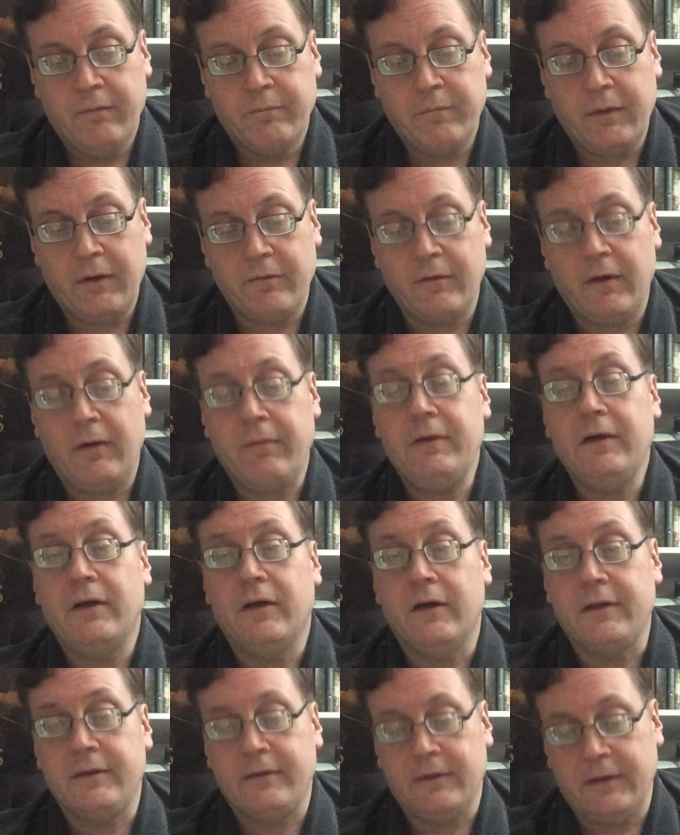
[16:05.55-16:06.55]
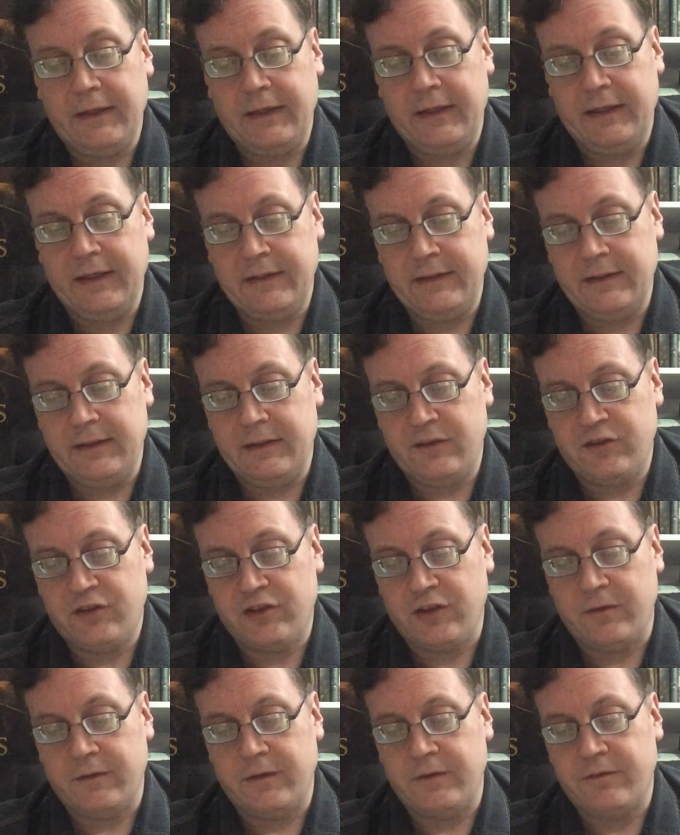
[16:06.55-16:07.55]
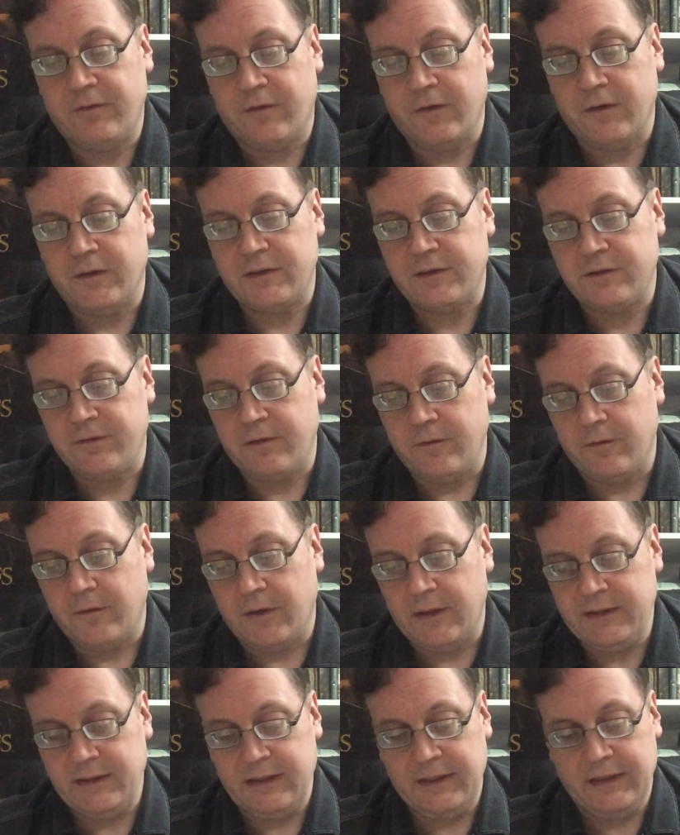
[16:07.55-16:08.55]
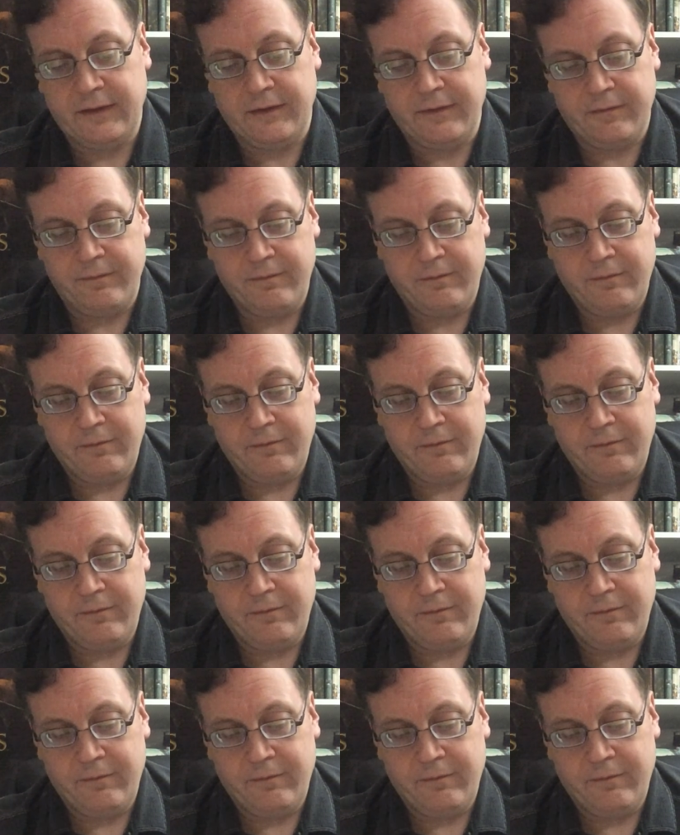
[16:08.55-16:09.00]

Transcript: But Robin Hood lay hidden in Sherwood Forest for 1 year,